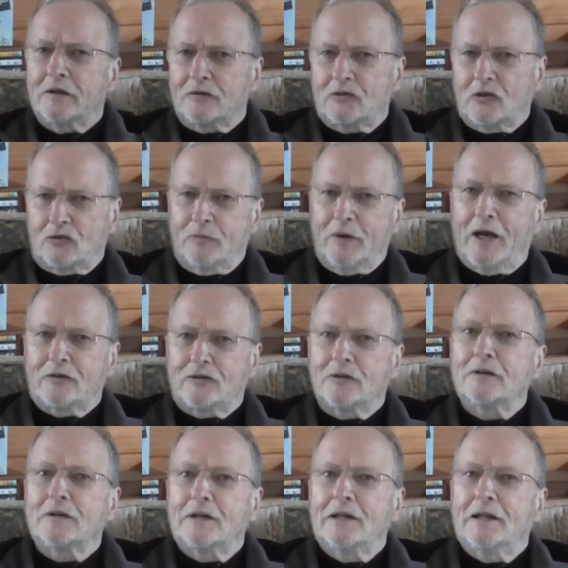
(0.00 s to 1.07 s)
that's just about
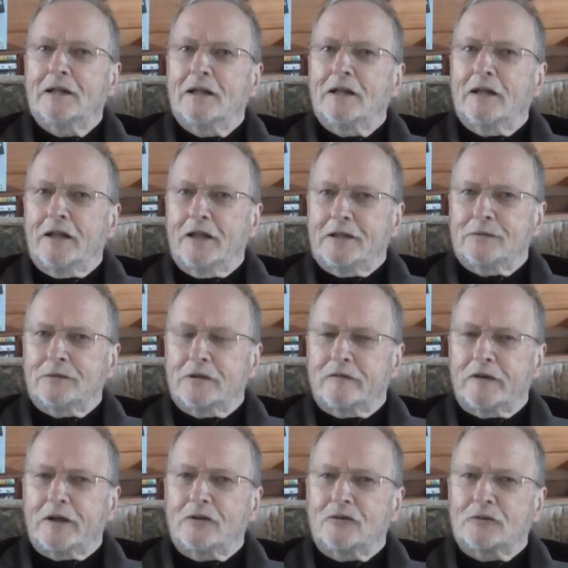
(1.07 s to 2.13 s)
to hit you in the
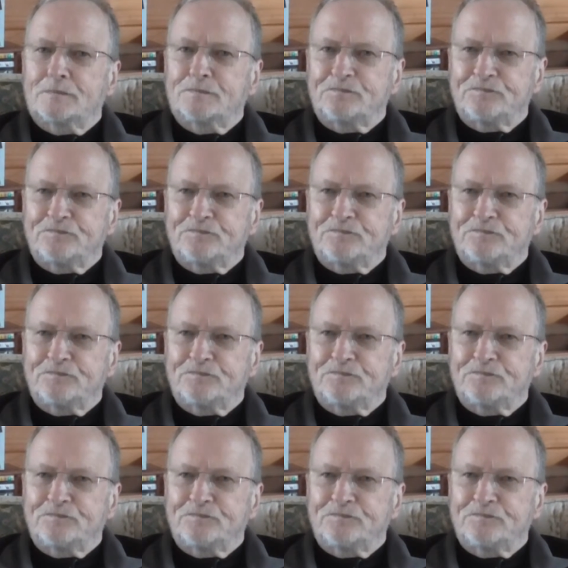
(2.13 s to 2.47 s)
face.